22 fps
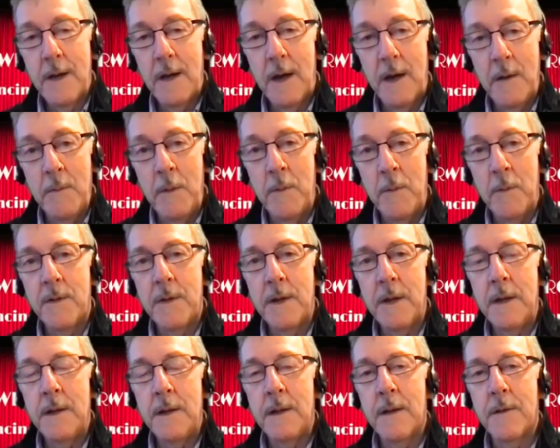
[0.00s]
I remember
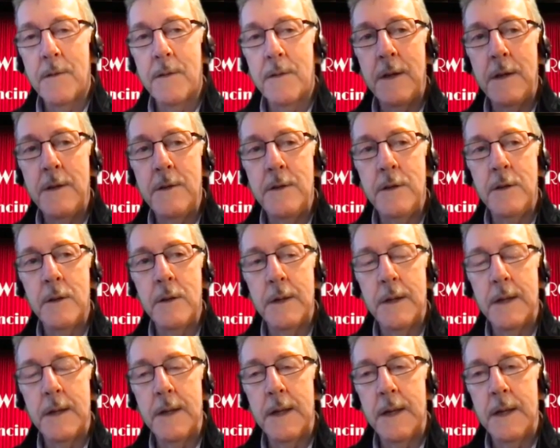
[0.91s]
seeing you
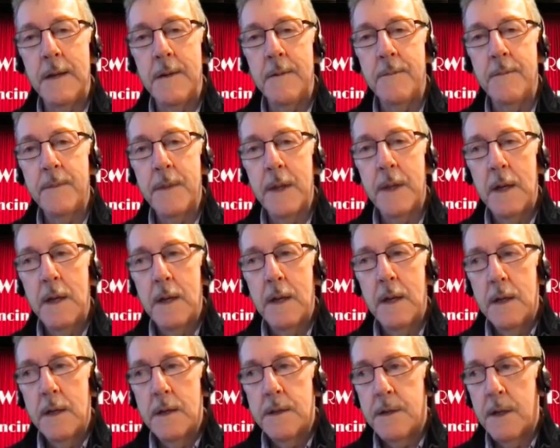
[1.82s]
in
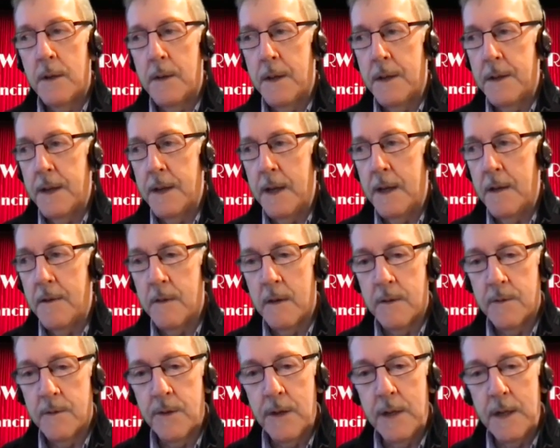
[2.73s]
down in the Hazel
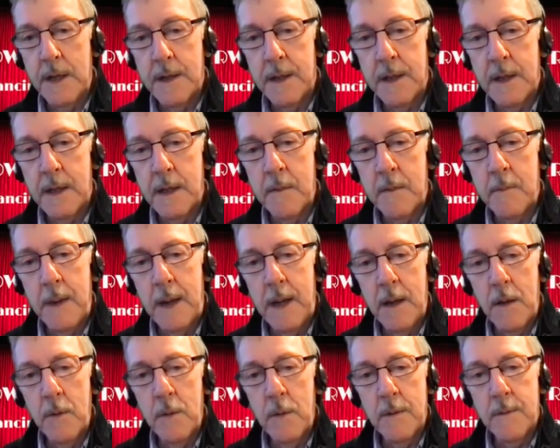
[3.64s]
Tree, I think in
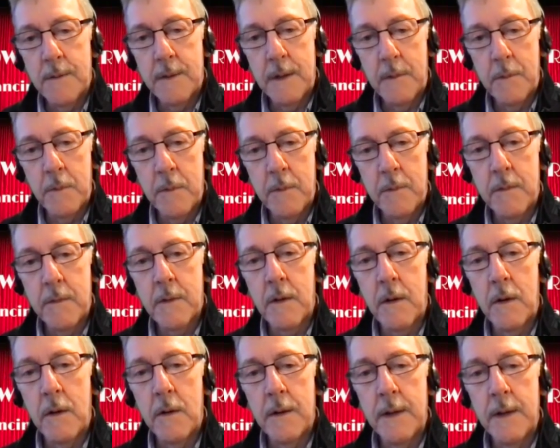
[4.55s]
Malin. That was
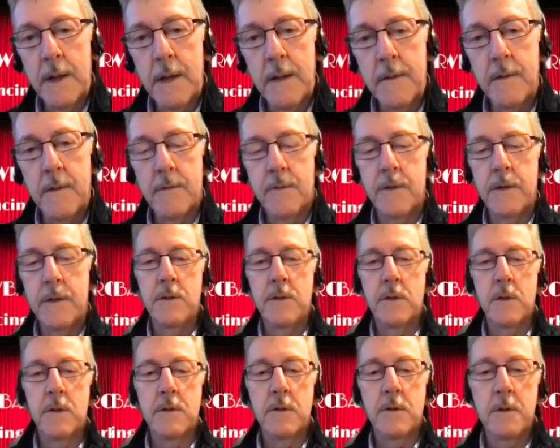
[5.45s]
called the Hazel Tree, Georgia.